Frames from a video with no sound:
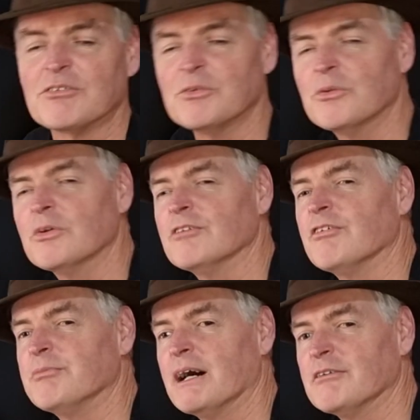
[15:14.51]
all of
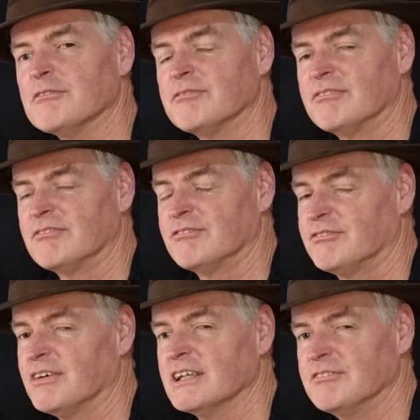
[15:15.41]
about
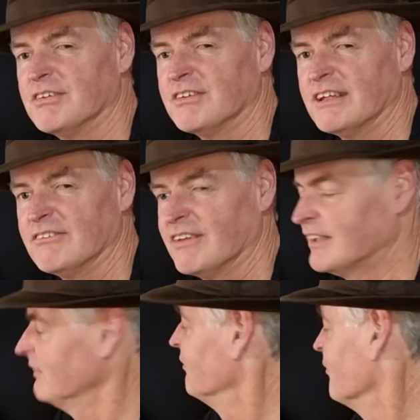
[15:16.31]
5 to 10 seconds